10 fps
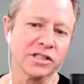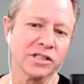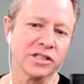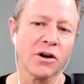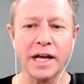
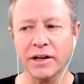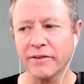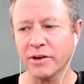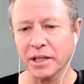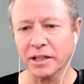versus yeah. going
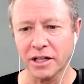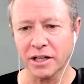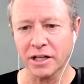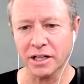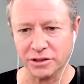out and having now, a
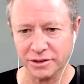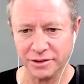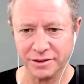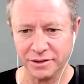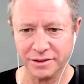big lunch. You,
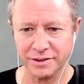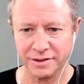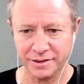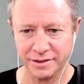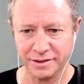
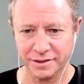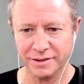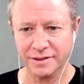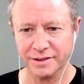yeah. Well, if you